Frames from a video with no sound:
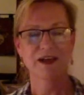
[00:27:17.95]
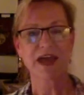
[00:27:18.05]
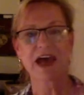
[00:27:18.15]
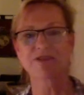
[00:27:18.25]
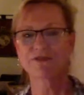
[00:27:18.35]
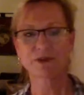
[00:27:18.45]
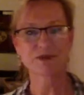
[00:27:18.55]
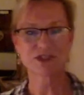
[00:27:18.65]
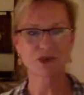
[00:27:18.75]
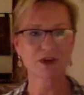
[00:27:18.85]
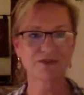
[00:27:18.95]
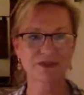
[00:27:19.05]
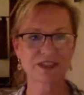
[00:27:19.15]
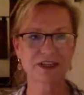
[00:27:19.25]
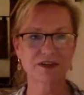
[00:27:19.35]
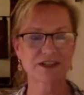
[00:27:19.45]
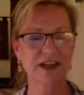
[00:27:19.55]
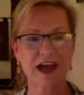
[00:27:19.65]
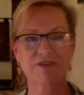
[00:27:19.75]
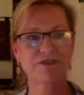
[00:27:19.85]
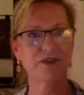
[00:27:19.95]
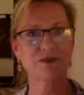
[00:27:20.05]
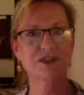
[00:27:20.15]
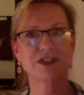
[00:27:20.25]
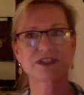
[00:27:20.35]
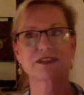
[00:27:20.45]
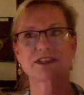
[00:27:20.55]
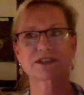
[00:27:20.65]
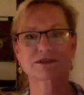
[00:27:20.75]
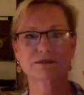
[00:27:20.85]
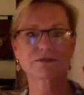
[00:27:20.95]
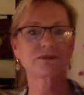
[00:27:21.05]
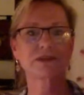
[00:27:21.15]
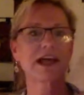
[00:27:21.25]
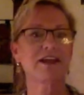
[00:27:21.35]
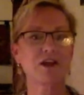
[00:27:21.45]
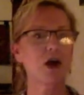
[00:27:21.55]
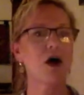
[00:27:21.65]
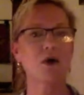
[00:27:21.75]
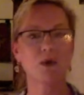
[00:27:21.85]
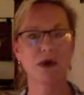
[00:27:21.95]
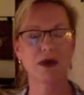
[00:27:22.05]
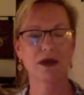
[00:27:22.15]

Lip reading: Half of it was joyful tears and half of it was just this letting go.